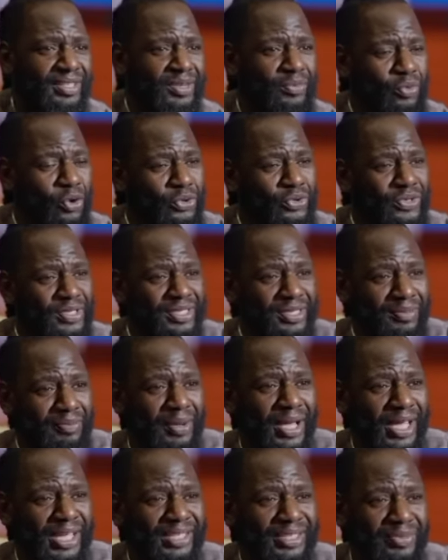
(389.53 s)
The more you see
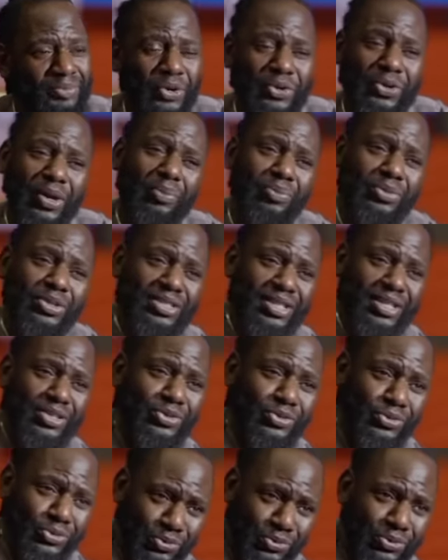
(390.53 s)
bad, the more you
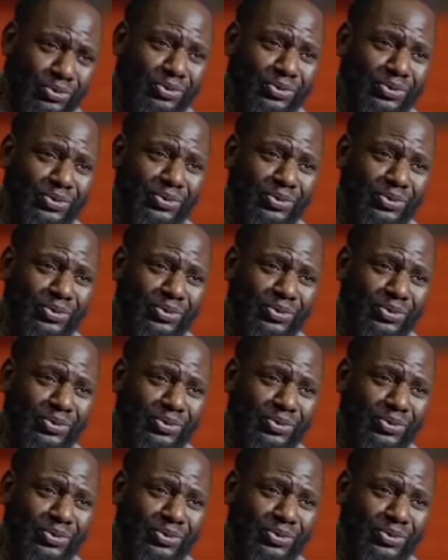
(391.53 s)
appreciate good.